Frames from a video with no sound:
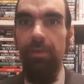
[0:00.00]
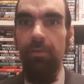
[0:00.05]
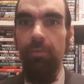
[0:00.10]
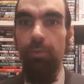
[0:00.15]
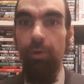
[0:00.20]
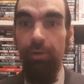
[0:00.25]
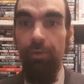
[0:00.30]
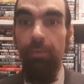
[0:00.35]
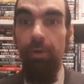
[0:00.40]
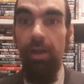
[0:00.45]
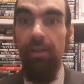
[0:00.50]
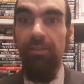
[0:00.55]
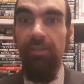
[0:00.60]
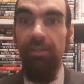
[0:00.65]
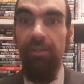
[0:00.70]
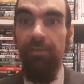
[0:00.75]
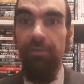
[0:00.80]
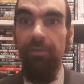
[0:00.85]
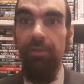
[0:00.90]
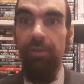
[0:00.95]
Worth
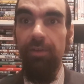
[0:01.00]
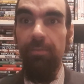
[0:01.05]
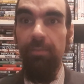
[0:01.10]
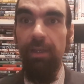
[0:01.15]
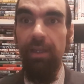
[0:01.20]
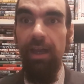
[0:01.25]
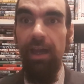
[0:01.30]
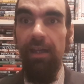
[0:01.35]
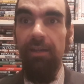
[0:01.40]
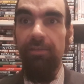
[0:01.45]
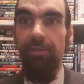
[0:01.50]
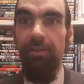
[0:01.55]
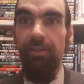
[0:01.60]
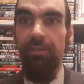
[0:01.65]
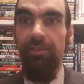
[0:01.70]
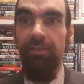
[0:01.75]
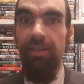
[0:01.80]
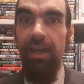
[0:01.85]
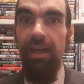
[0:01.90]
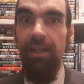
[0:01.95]
watching for the
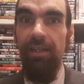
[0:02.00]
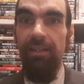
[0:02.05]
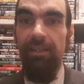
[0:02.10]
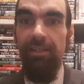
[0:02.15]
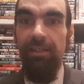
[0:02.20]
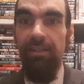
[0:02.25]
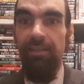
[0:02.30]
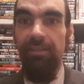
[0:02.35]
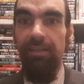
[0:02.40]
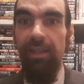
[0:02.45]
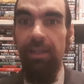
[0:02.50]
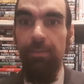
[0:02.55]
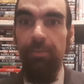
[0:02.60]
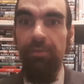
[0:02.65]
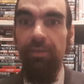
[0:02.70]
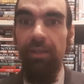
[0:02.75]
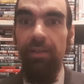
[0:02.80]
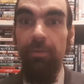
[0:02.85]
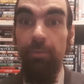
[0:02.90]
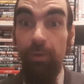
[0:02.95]
MacGyver style escape
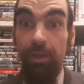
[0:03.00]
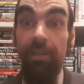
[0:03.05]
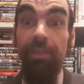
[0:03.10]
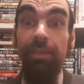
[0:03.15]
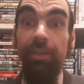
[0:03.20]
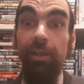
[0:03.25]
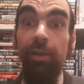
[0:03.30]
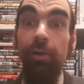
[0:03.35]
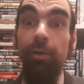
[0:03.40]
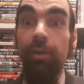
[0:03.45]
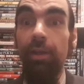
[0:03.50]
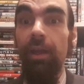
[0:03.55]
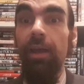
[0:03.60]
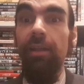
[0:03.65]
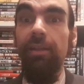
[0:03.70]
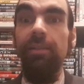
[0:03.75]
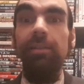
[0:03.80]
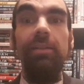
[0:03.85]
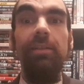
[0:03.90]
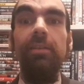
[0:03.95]
scene with the Coke
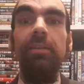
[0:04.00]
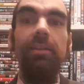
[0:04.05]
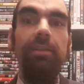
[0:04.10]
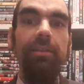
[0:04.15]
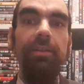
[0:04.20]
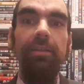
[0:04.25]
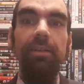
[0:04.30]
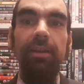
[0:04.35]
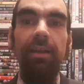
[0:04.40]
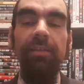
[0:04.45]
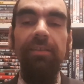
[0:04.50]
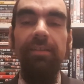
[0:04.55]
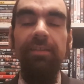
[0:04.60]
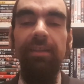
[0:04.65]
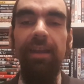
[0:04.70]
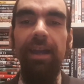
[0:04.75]
can because it's